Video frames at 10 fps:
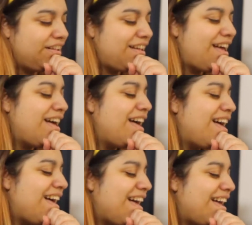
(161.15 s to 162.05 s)

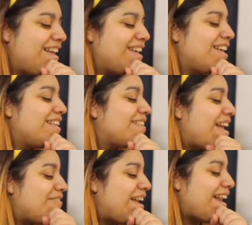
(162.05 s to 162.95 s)
Ah, is
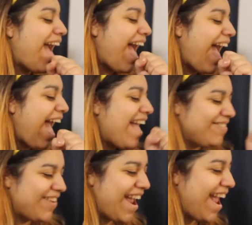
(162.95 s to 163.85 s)
that red? Ah,
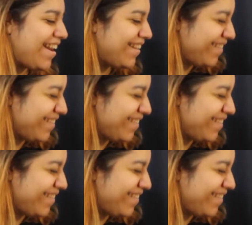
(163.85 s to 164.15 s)
red,